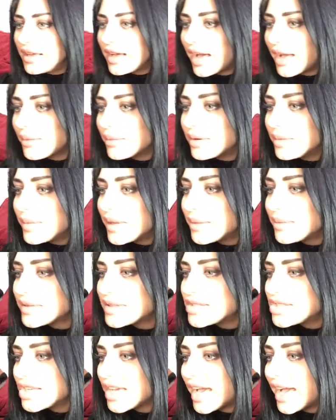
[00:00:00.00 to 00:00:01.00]
I wouldn't be able to
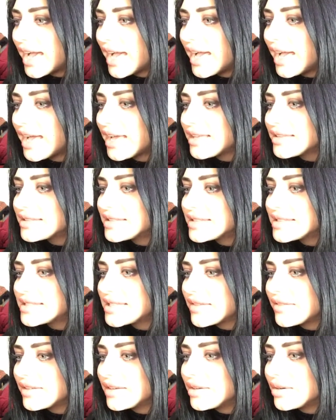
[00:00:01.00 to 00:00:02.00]
chat.
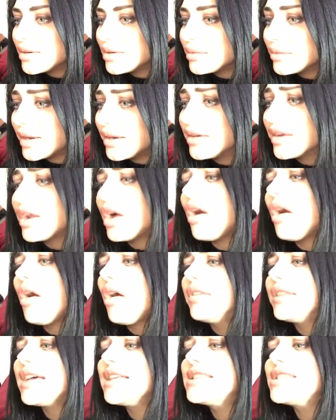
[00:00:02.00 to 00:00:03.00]
7-year-old running around.
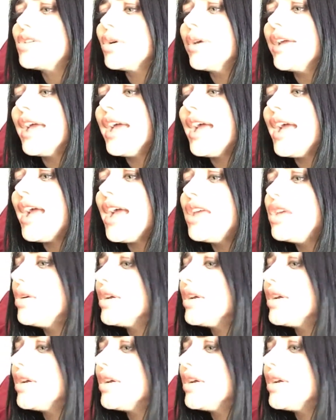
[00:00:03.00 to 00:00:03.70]
Oh, that's okay. You